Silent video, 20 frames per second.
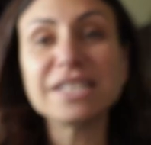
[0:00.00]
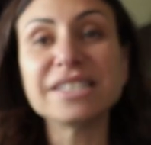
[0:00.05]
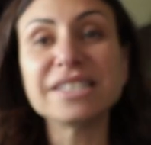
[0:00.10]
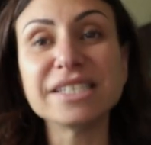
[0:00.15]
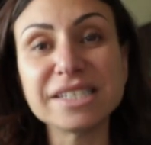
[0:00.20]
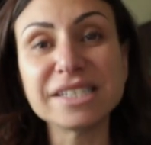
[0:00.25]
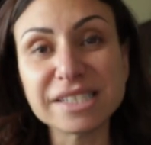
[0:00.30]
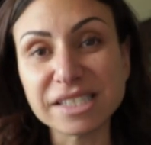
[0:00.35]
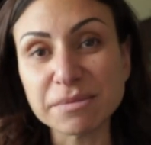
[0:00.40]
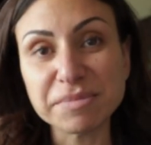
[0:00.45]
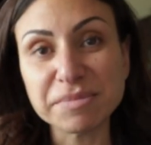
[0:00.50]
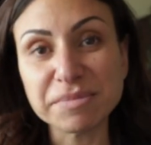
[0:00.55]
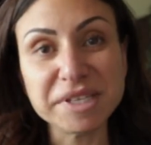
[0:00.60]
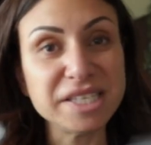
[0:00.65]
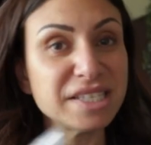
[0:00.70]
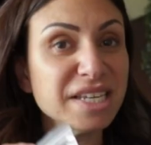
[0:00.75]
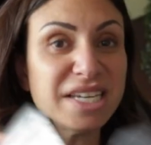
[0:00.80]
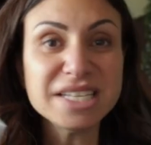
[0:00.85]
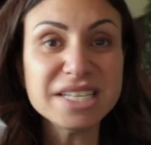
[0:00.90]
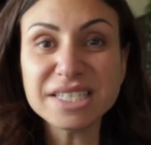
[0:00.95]
little zippies.
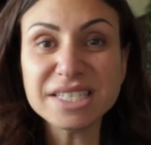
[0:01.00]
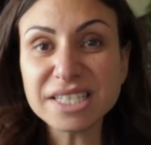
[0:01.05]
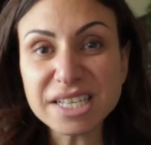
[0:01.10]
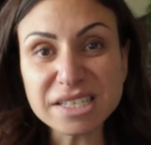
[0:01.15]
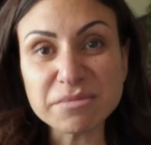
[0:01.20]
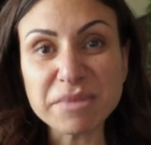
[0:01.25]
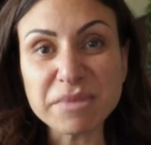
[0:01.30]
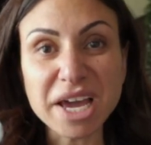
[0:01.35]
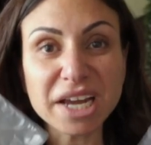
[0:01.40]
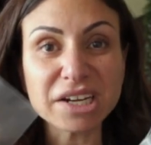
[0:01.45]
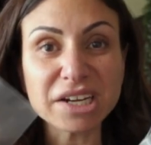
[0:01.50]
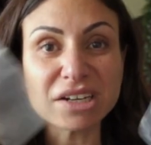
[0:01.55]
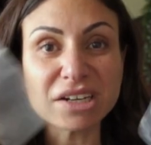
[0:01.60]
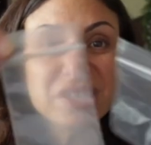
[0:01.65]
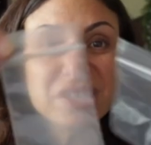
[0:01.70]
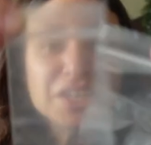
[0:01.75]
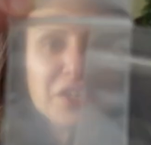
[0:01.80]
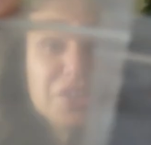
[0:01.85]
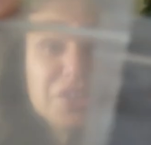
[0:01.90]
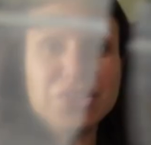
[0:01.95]
Doesn't matter.
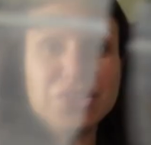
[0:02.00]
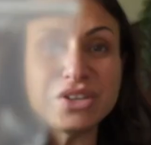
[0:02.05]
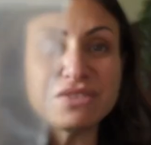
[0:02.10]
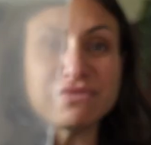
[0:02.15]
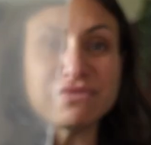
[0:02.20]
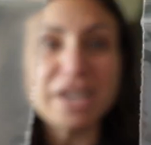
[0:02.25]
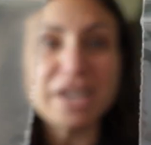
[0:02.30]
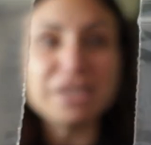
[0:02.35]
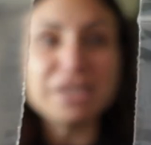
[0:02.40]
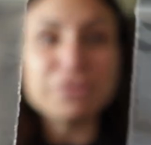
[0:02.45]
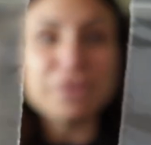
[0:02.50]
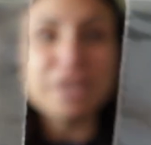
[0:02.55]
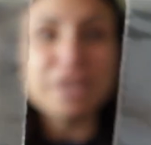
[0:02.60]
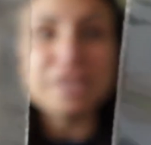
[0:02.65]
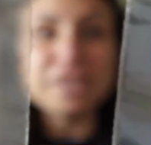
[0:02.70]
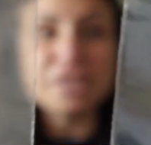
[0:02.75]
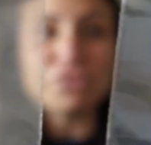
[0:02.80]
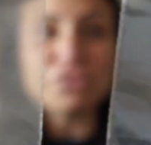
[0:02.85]
You can find ones